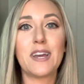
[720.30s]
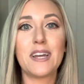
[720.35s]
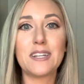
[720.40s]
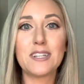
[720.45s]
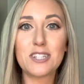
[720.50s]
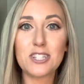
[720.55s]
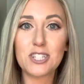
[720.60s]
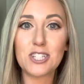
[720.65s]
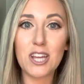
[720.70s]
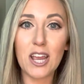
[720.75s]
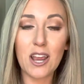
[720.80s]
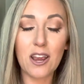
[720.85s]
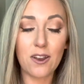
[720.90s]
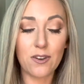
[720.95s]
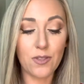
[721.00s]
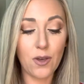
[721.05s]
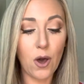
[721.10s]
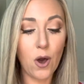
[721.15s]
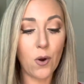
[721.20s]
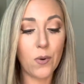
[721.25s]
and share
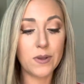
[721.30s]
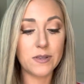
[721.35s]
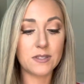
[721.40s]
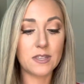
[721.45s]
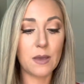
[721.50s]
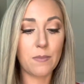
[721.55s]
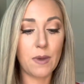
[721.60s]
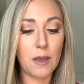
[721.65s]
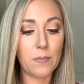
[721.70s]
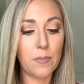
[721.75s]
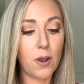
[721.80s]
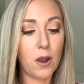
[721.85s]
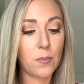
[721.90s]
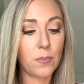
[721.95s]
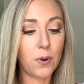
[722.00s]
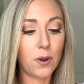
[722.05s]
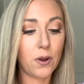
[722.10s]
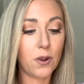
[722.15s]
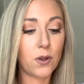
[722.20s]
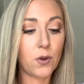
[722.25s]
the Always Get My Bar
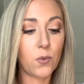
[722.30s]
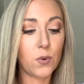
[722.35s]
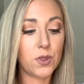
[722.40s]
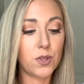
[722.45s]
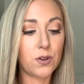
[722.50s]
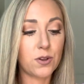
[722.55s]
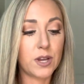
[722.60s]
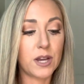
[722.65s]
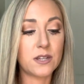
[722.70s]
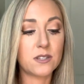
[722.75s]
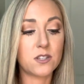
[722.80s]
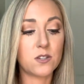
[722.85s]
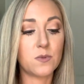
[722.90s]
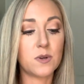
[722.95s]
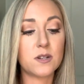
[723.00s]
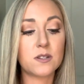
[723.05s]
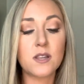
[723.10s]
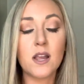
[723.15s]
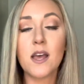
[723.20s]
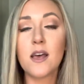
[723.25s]
perk with your
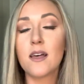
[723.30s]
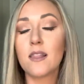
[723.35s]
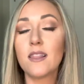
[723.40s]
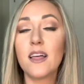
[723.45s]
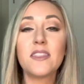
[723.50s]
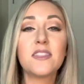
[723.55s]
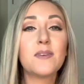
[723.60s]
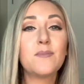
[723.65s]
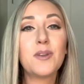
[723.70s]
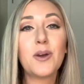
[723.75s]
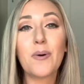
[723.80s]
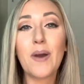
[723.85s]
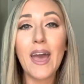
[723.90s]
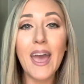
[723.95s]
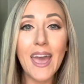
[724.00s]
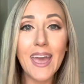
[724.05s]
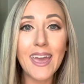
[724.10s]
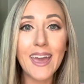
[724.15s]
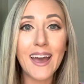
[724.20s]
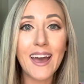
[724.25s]
customers. Let them know,
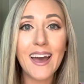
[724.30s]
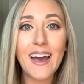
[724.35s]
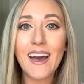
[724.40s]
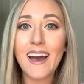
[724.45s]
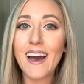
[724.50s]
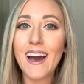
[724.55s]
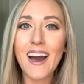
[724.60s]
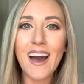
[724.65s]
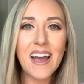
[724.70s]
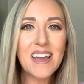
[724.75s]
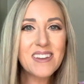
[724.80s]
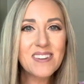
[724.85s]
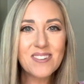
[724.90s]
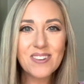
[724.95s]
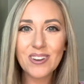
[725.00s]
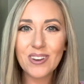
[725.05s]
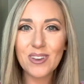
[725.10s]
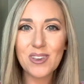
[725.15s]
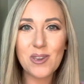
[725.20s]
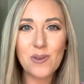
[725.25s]
hey, I can
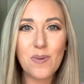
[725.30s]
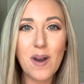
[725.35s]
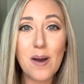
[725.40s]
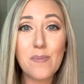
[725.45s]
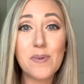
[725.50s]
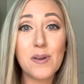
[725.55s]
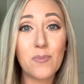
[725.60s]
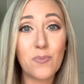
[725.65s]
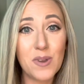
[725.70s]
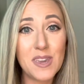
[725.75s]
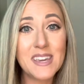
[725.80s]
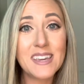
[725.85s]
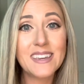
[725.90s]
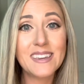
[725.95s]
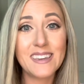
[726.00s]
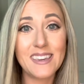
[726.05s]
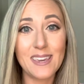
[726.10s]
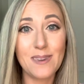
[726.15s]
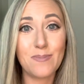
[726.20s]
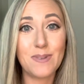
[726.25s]
hook you up and we can
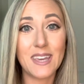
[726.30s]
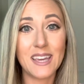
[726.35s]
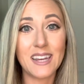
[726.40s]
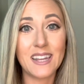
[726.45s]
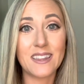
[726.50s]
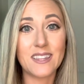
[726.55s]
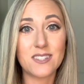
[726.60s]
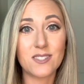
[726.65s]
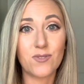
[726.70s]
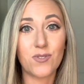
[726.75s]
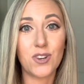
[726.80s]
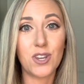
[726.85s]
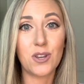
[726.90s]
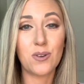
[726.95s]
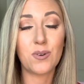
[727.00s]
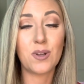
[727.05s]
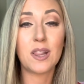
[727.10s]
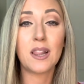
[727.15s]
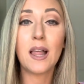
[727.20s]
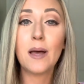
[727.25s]
keep getting this for you.
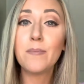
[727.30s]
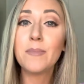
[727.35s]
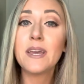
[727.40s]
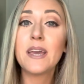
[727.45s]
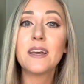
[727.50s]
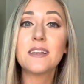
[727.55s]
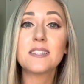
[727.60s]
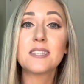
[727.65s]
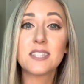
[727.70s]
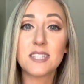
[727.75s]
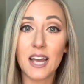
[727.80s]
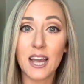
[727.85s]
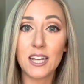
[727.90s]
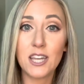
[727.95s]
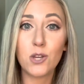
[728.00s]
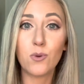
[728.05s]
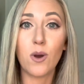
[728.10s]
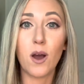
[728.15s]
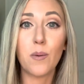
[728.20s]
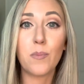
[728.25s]
Let me sign
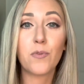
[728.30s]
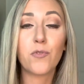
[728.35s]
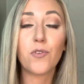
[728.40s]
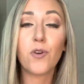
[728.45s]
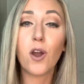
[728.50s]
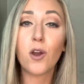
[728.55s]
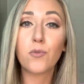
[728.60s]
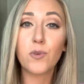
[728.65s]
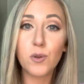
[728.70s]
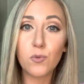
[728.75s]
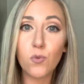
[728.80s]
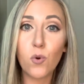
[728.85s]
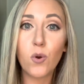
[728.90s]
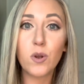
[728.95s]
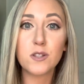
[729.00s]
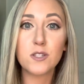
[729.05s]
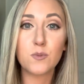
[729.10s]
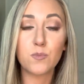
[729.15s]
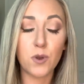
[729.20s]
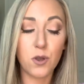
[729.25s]
you up for our
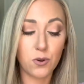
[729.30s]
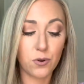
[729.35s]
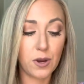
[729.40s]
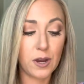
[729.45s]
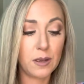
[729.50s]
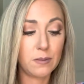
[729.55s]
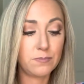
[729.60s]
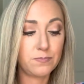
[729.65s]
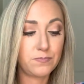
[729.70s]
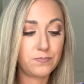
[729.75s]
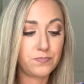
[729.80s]
rewards program.